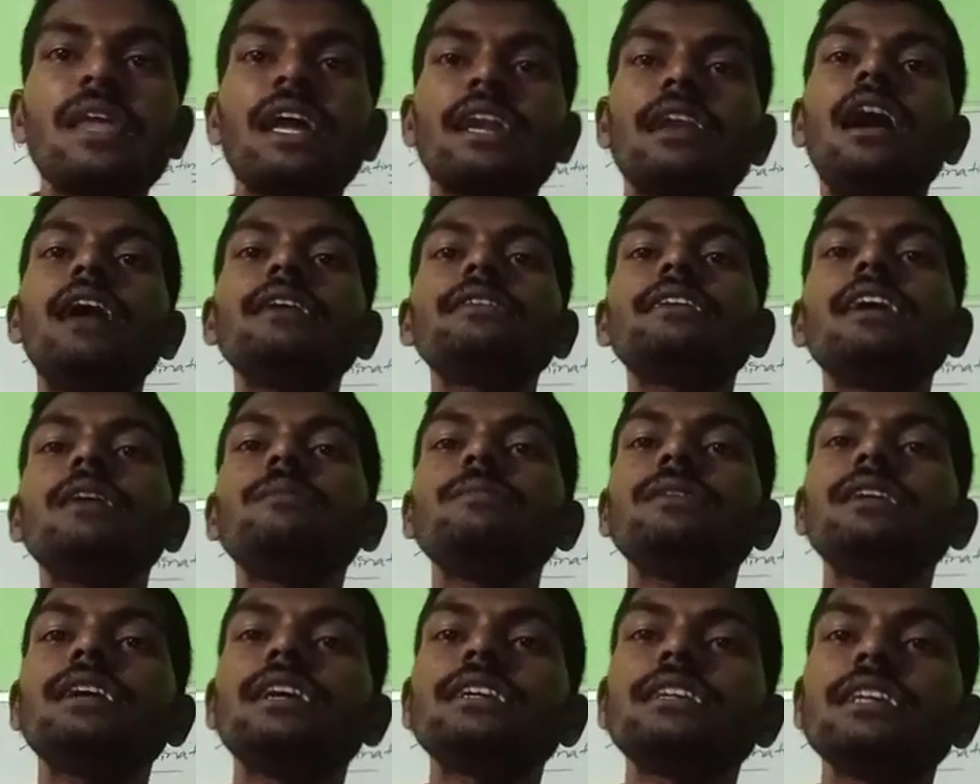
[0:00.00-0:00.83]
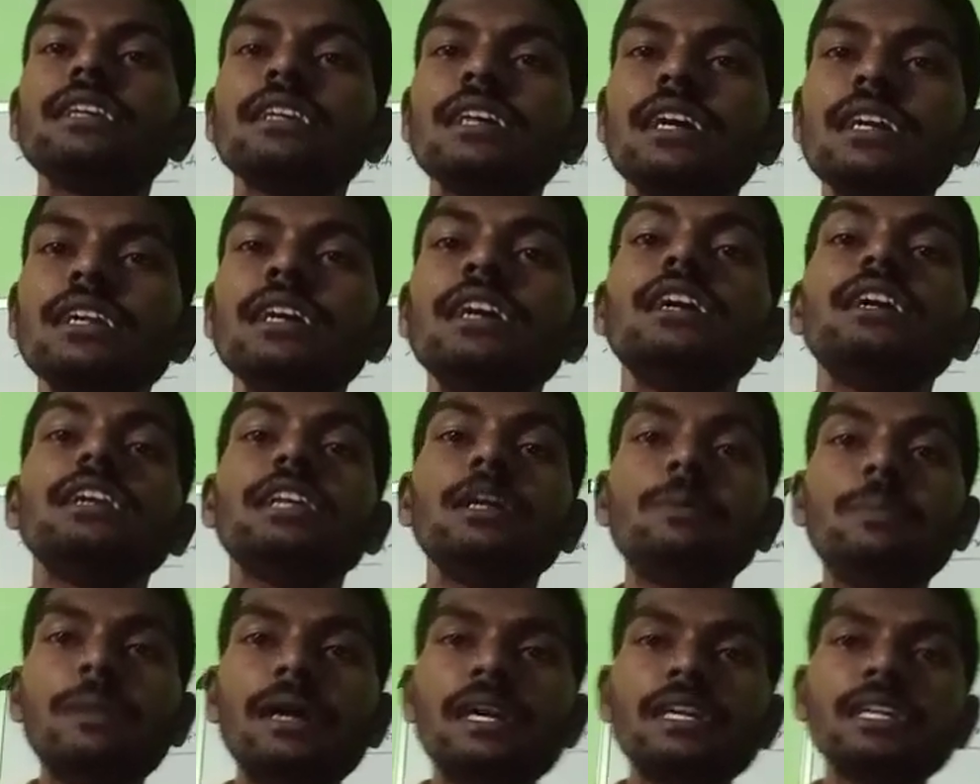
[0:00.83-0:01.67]
non-terminating and
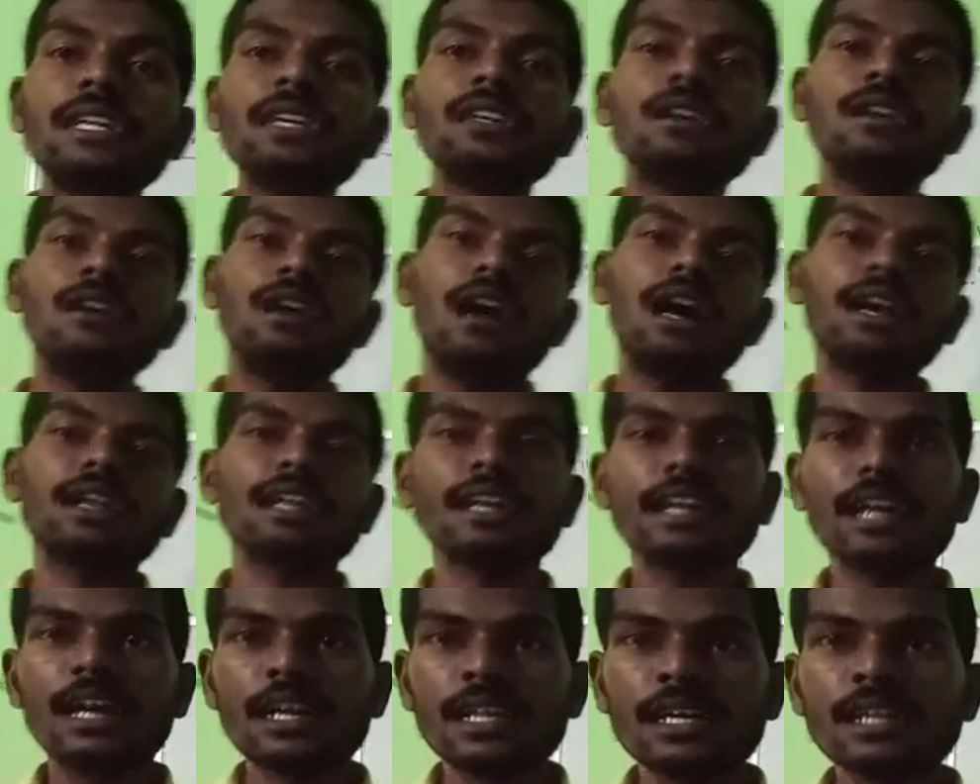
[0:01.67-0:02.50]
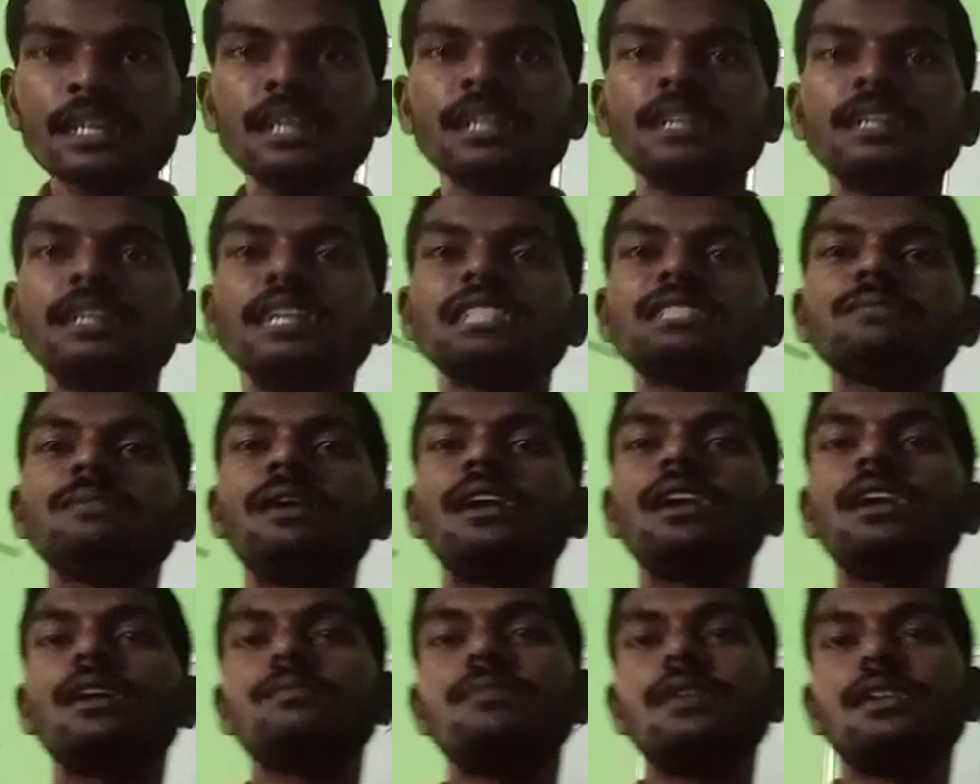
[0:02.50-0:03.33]
repeating or recurring
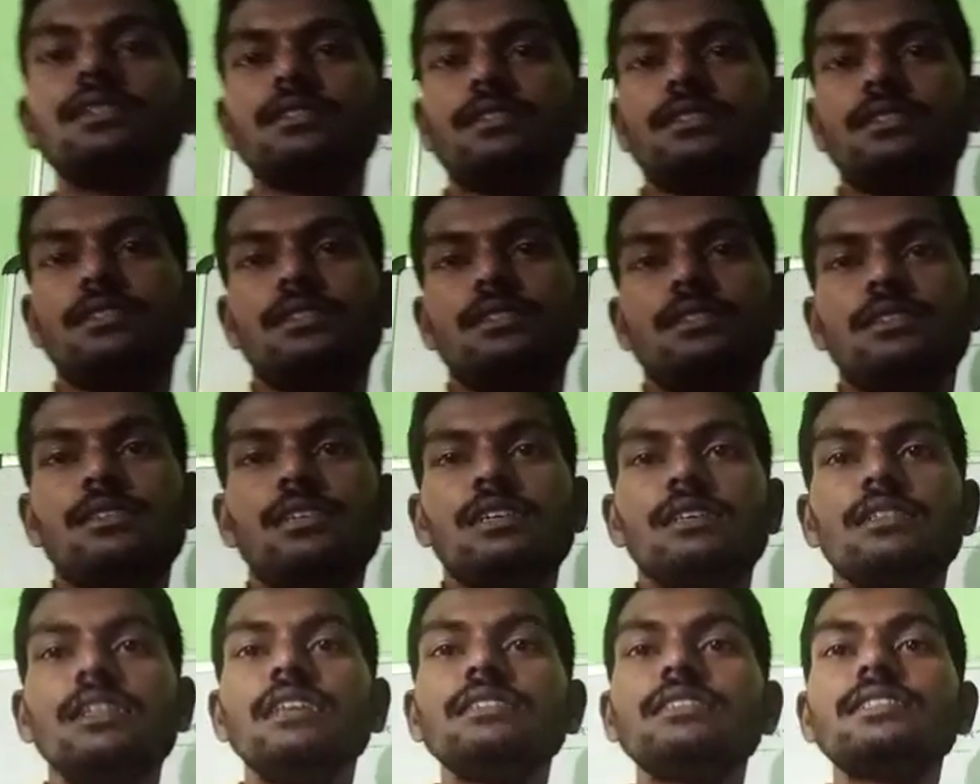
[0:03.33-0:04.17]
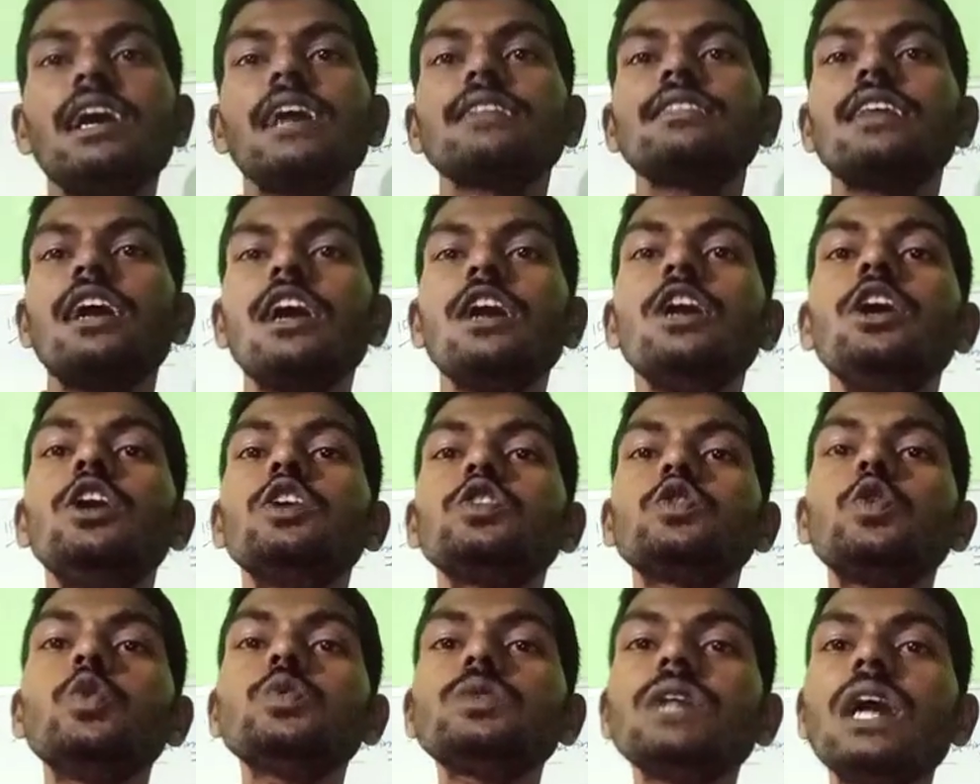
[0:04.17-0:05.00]
decimal numbers. These are the
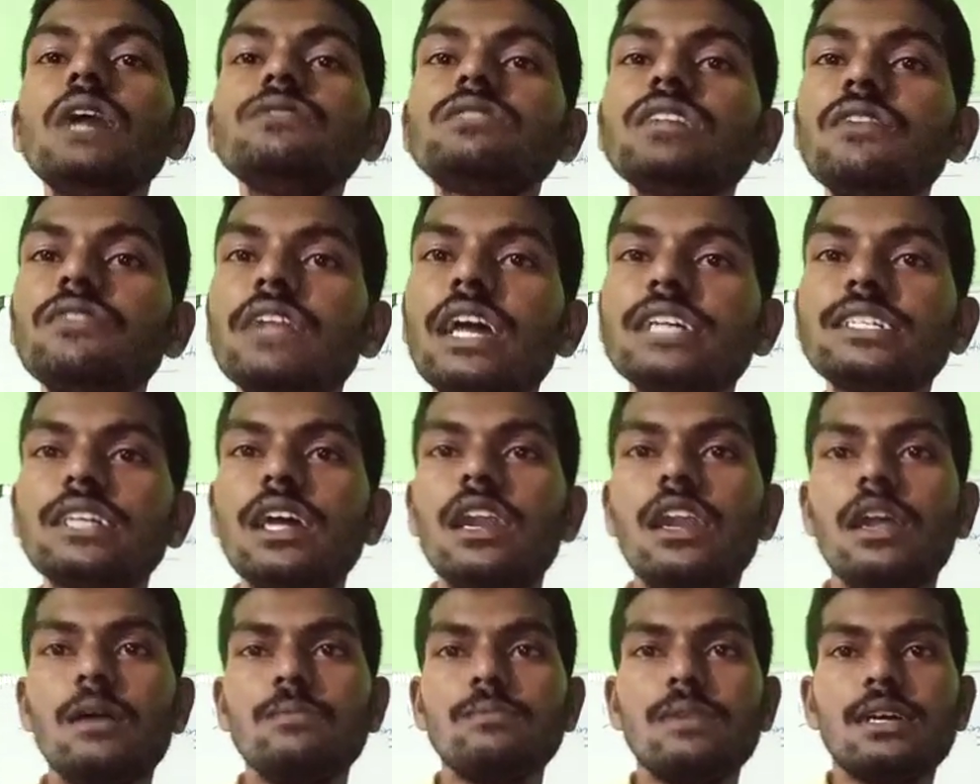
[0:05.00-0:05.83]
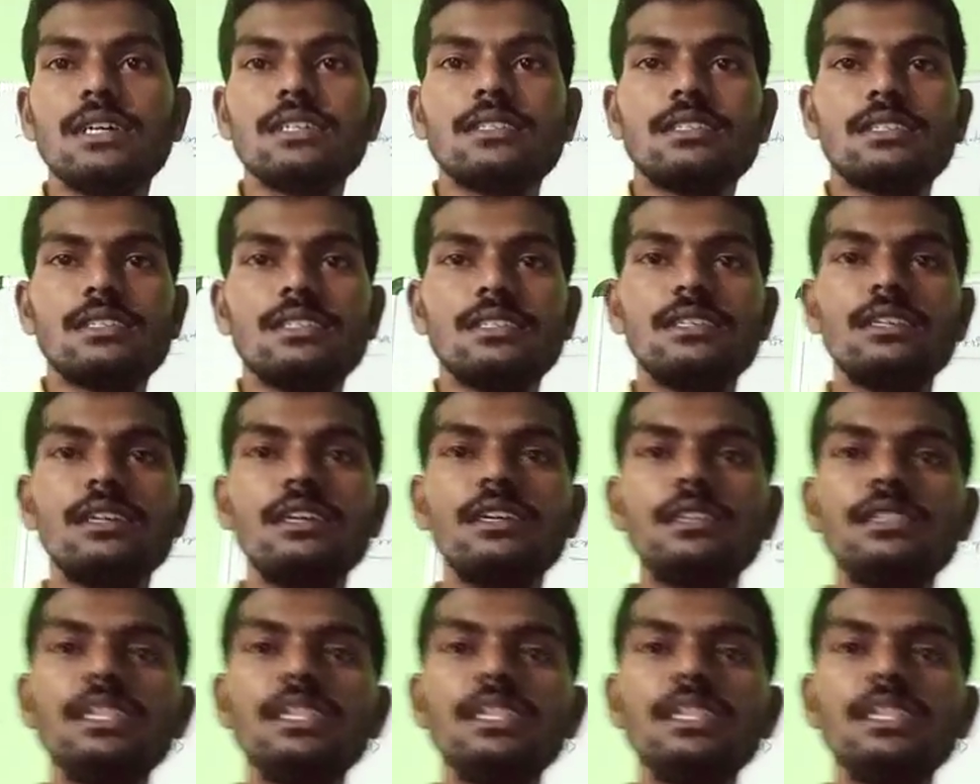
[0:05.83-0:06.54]
two types of rational numbers.